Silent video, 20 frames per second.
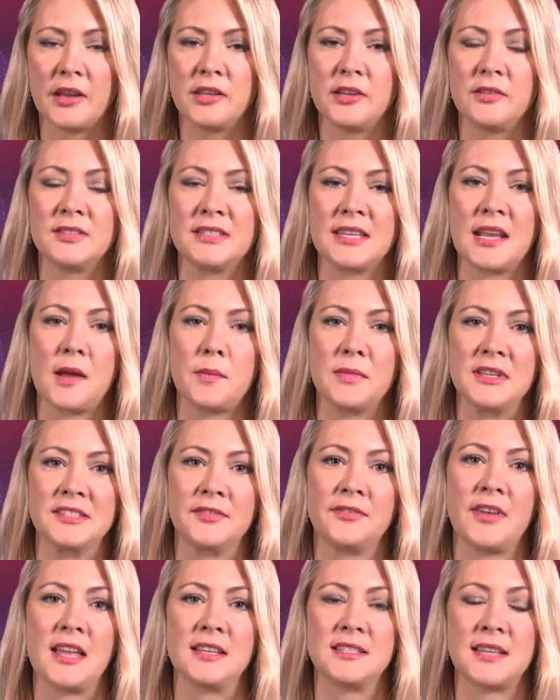you've set up this
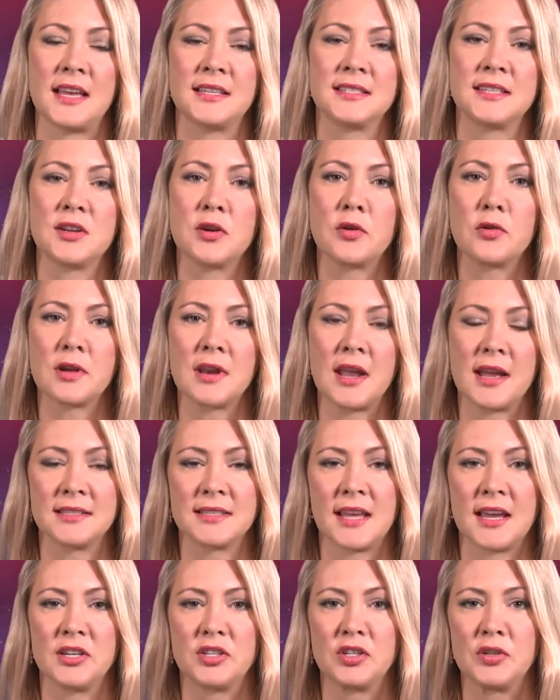fantastic
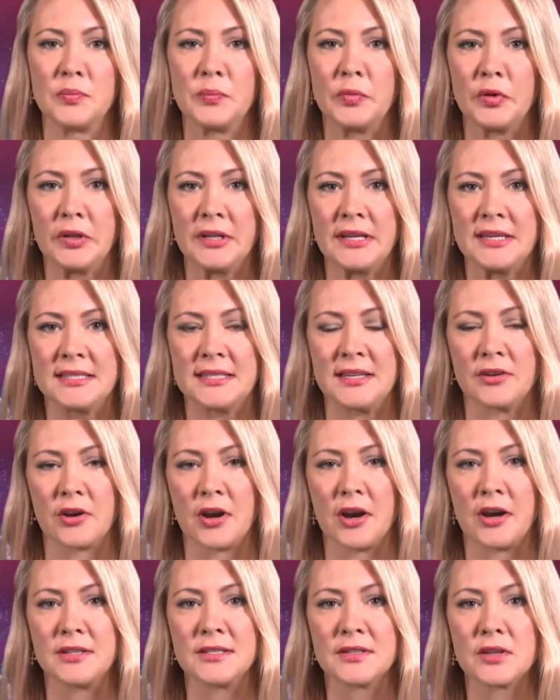organisation, Bully
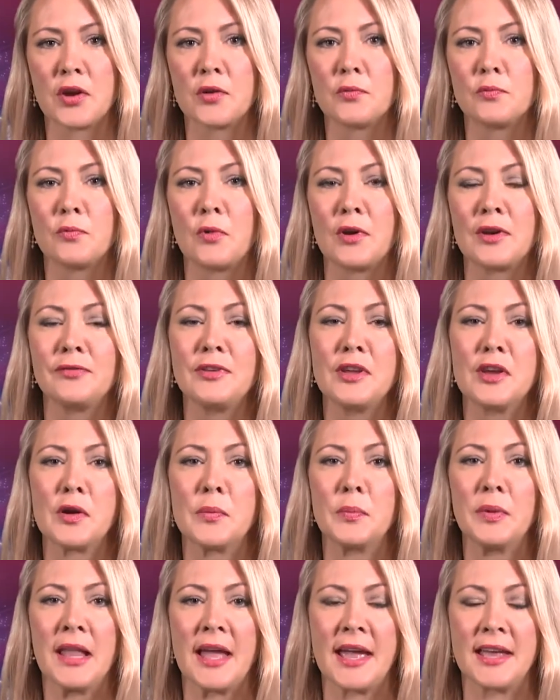Zero. So what have you
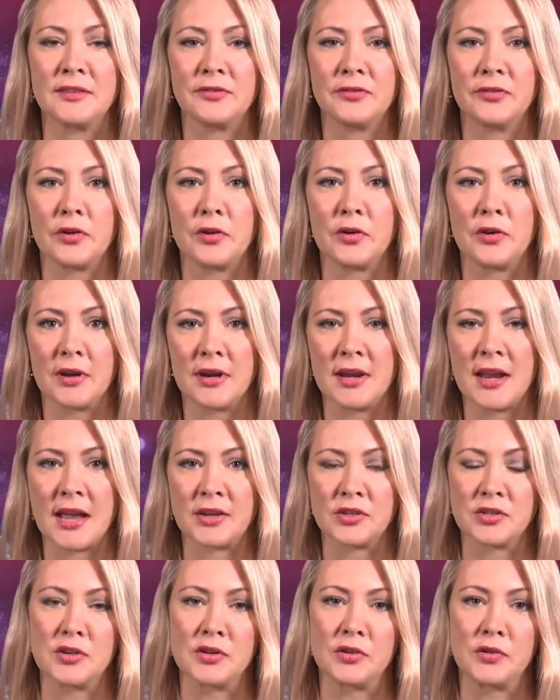got planned for
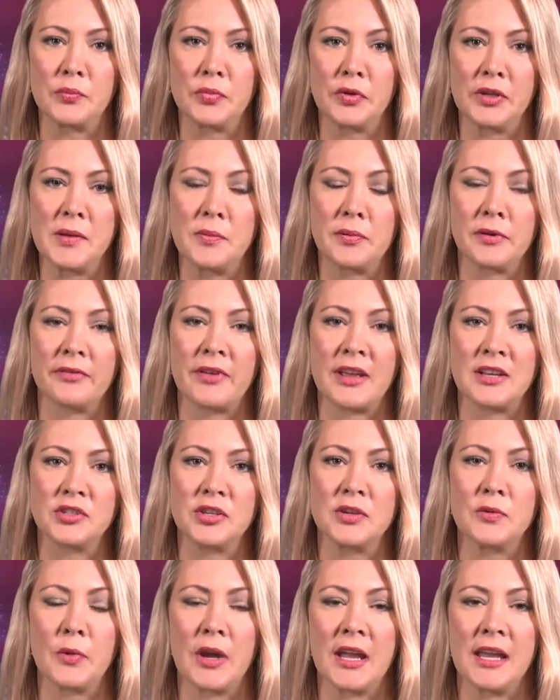National Bully
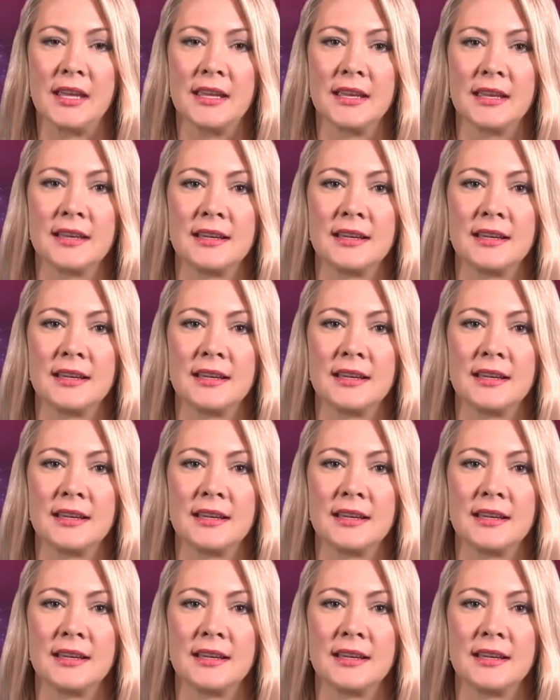Prevention Week?